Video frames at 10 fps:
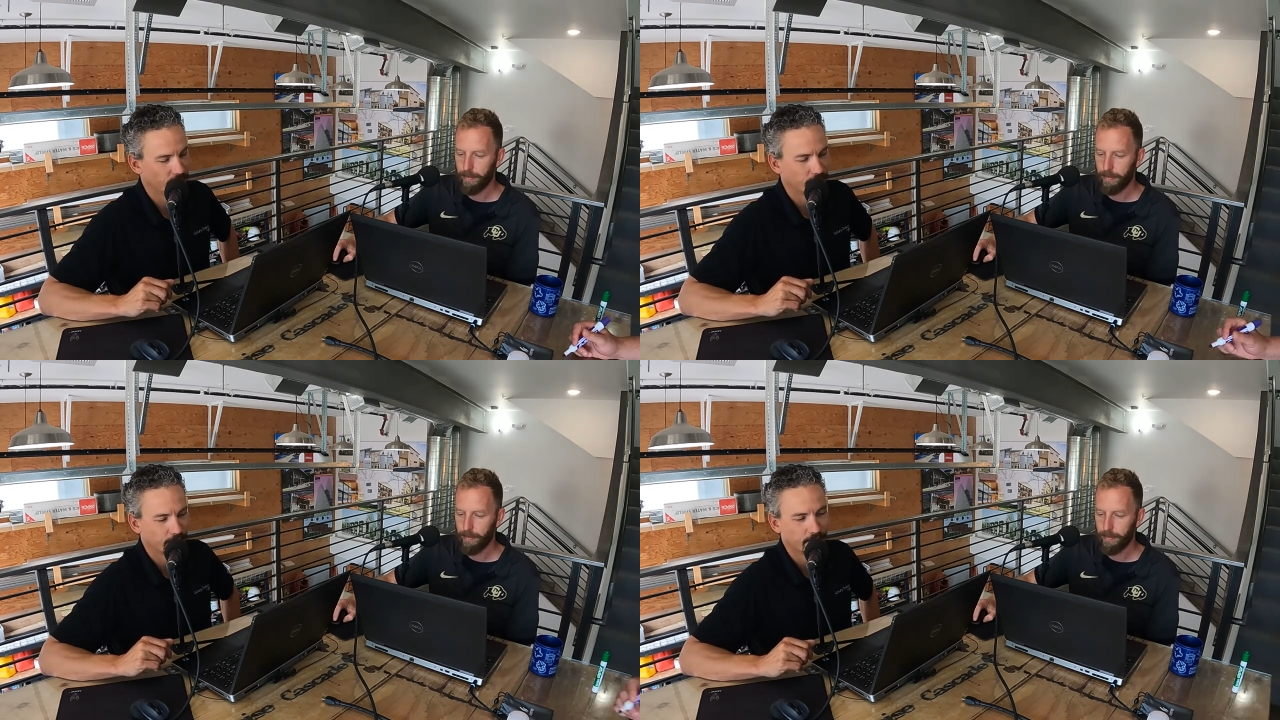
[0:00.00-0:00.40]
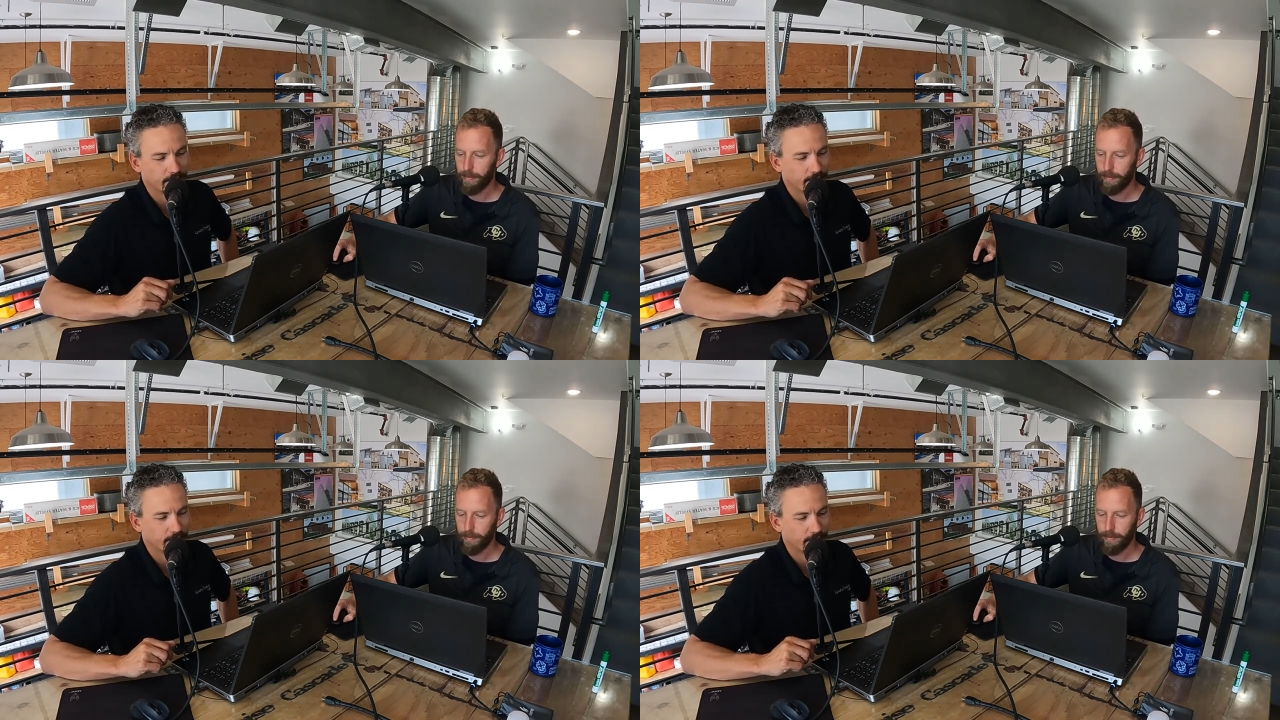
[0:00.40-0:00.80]

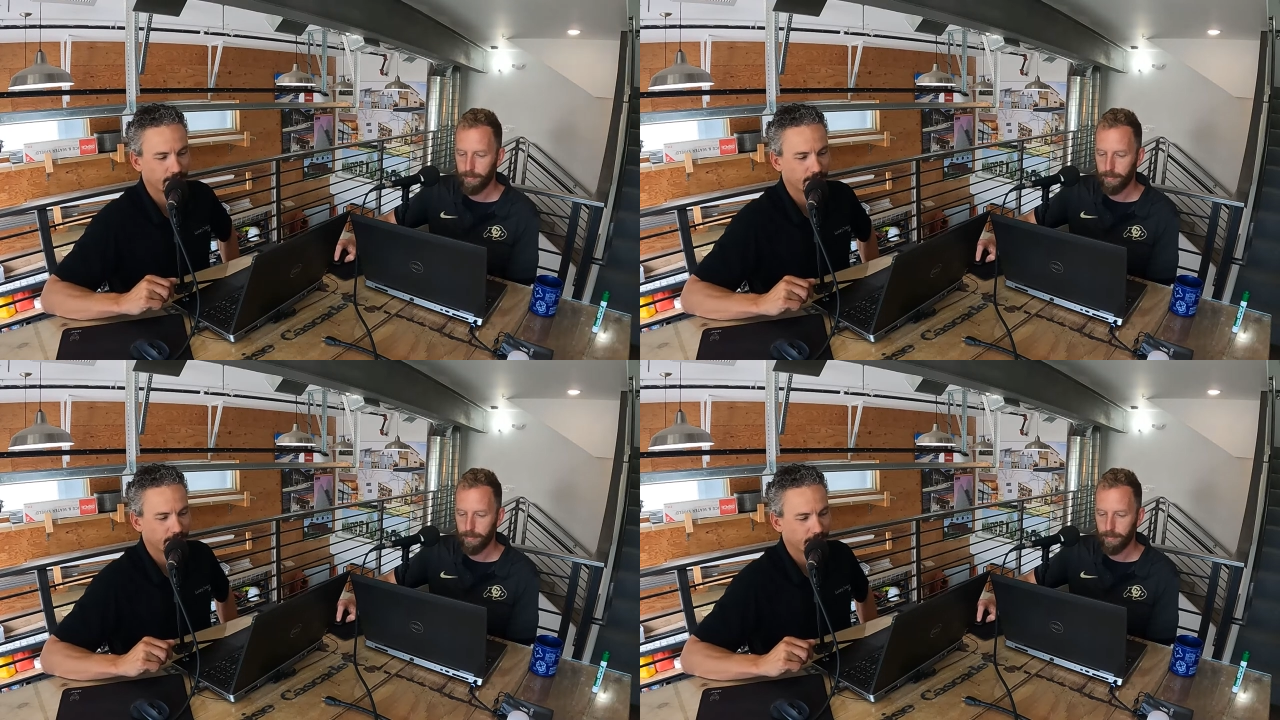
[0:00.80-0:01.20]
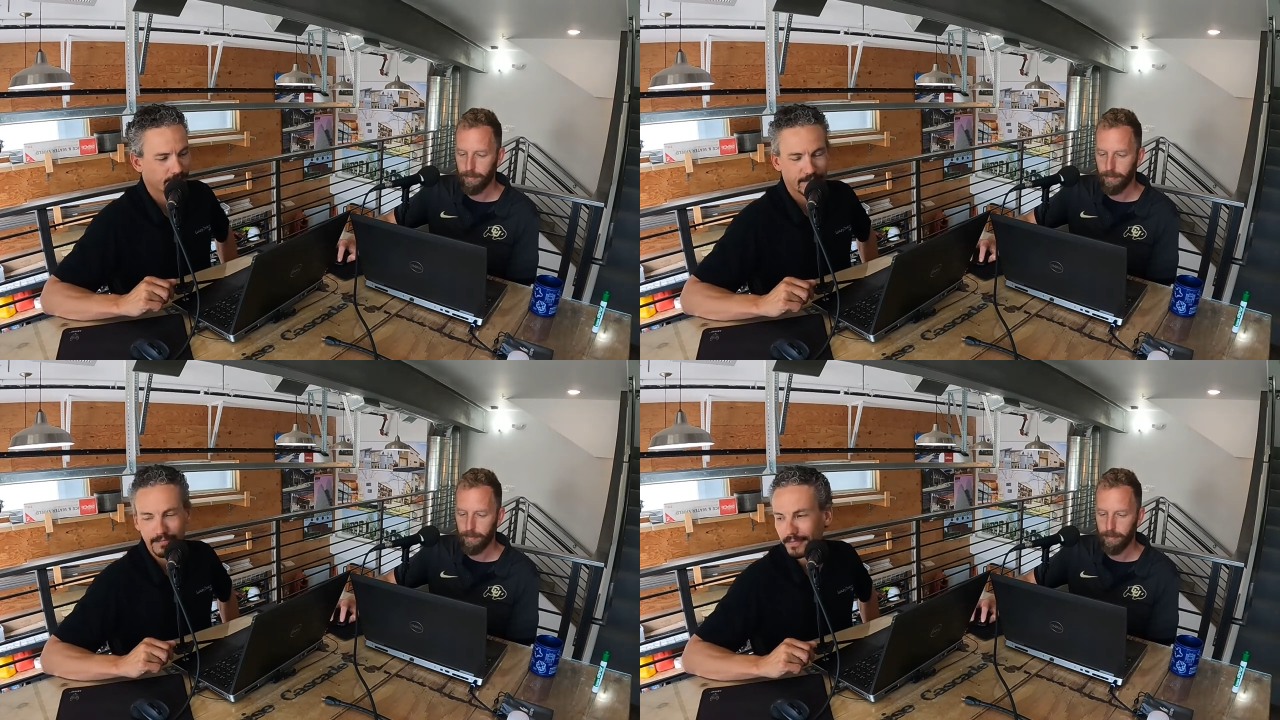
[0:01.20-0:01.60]

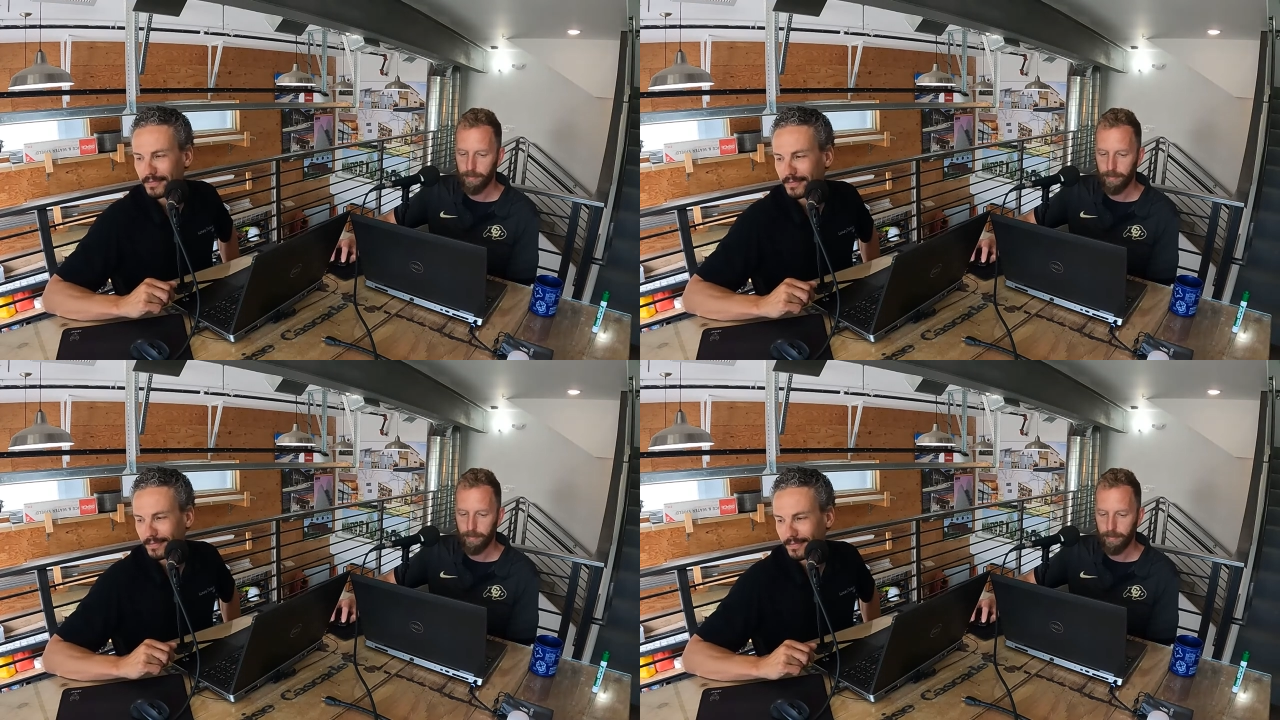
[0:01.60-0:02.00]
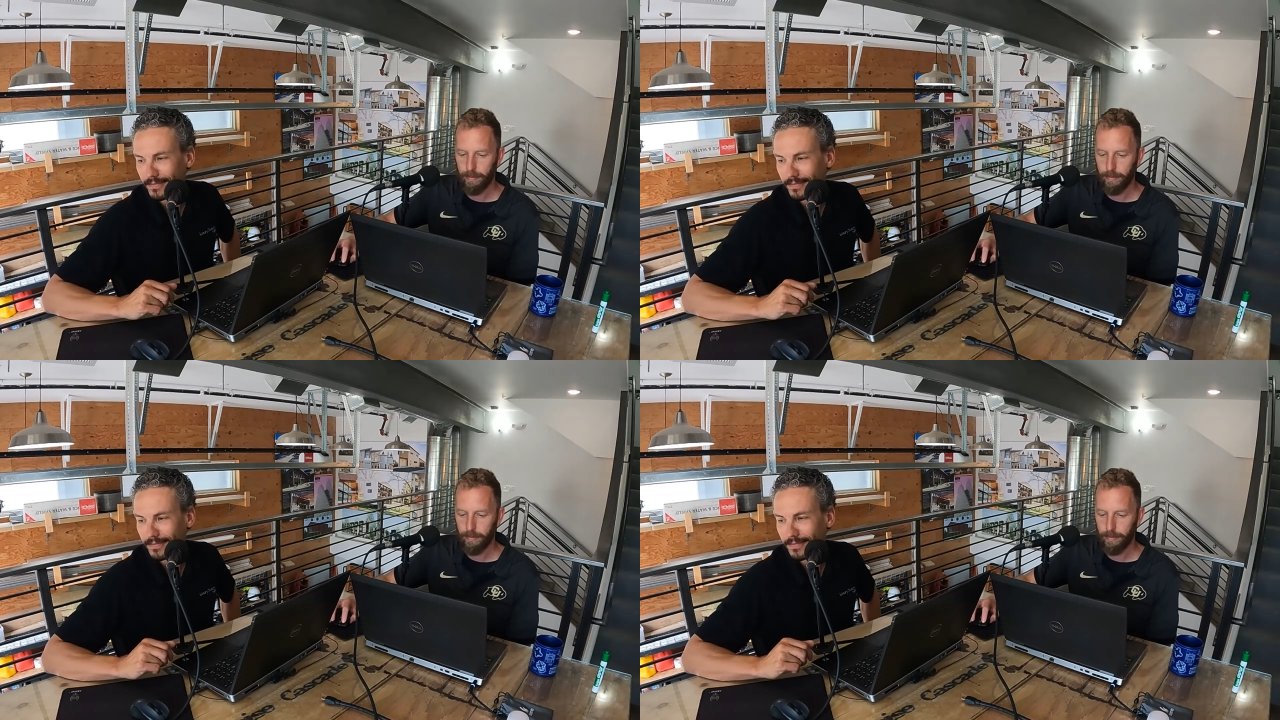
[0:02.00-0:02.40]

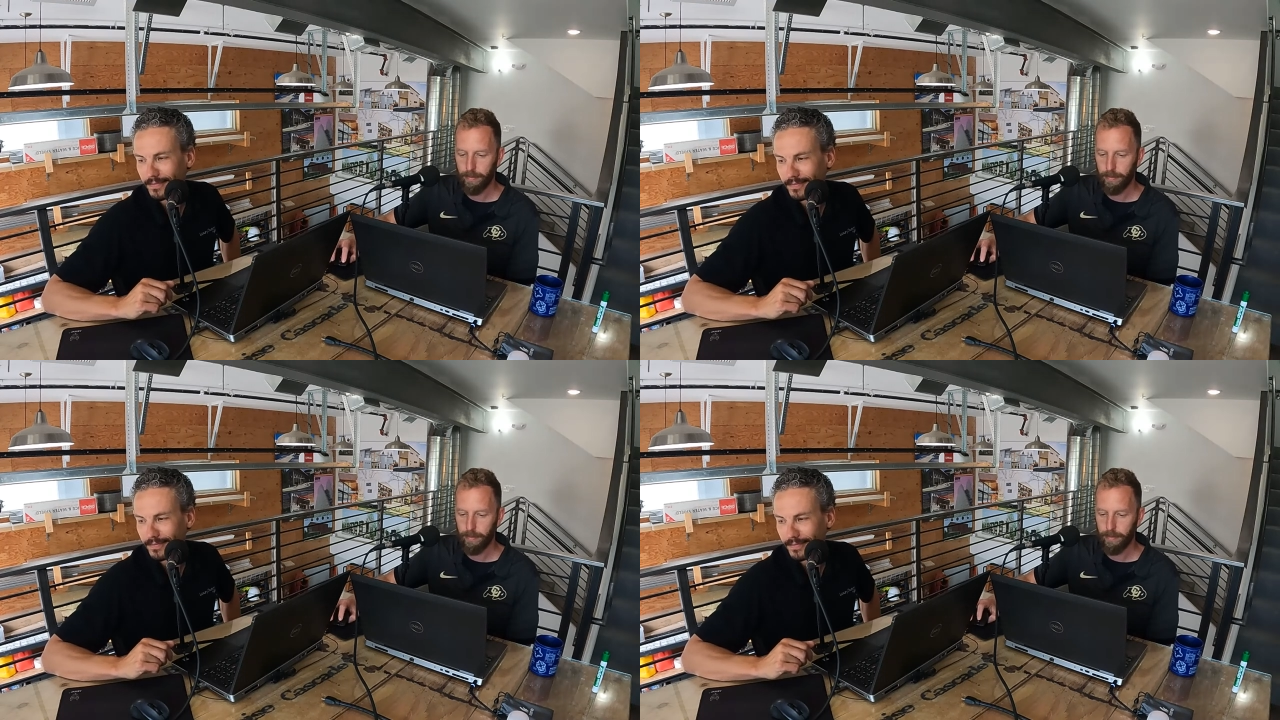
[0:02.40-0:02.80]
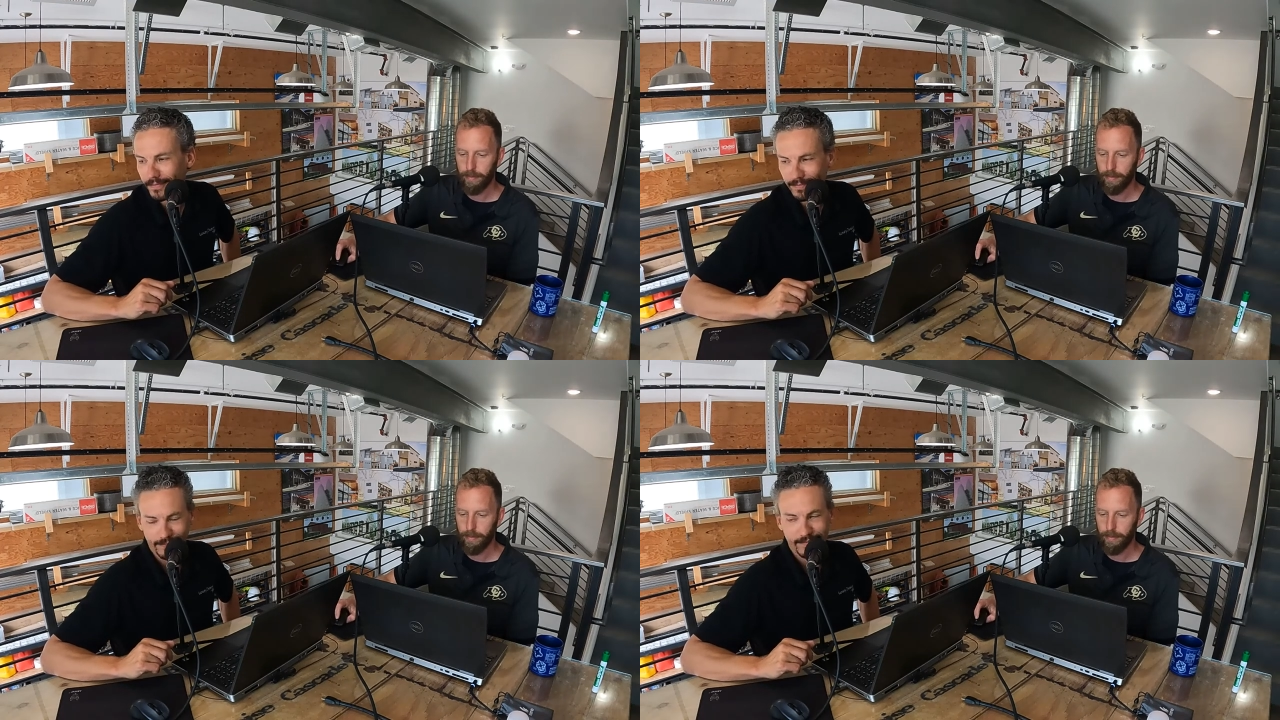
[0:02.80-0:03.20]

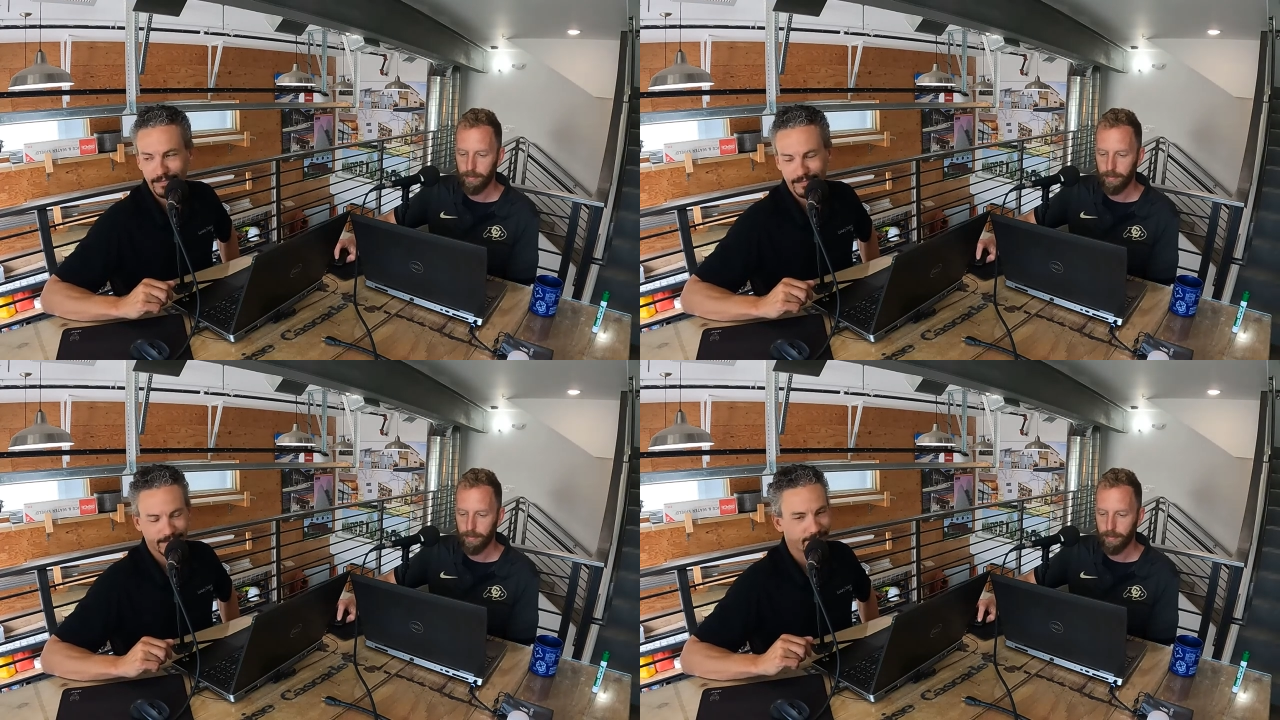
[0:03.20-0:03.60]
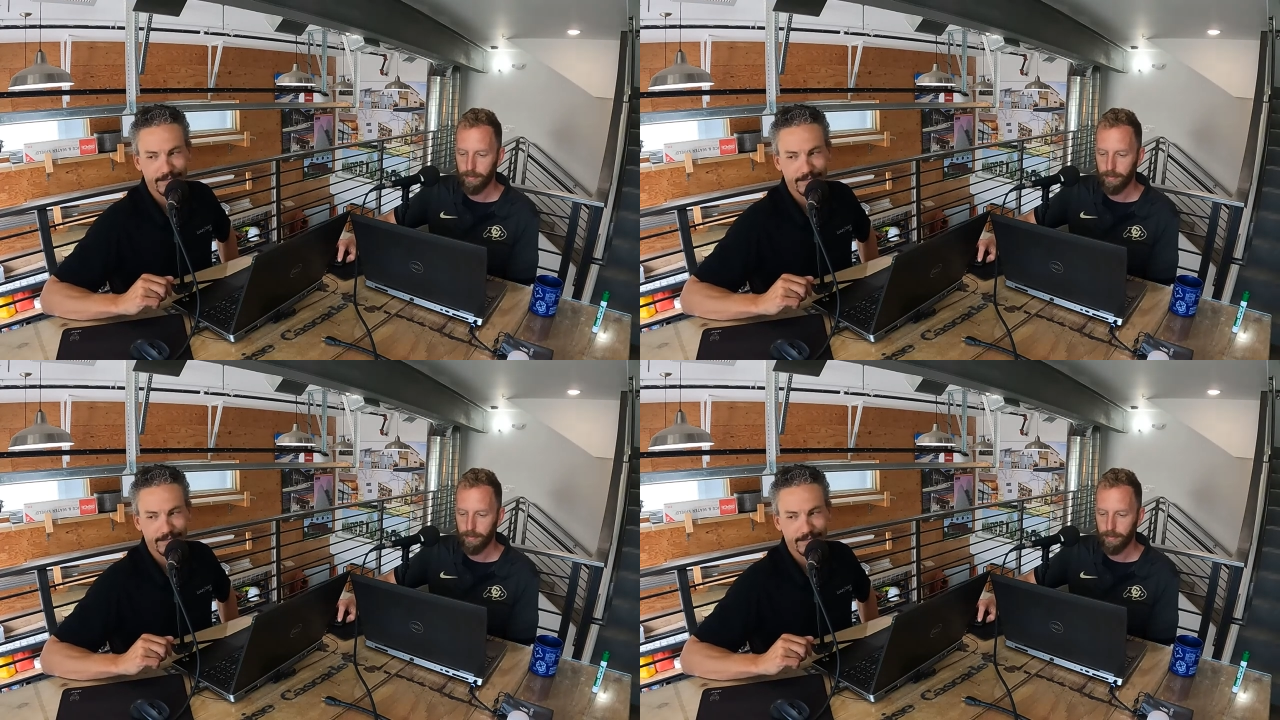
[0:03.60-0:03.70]
No one is speaking in this clip.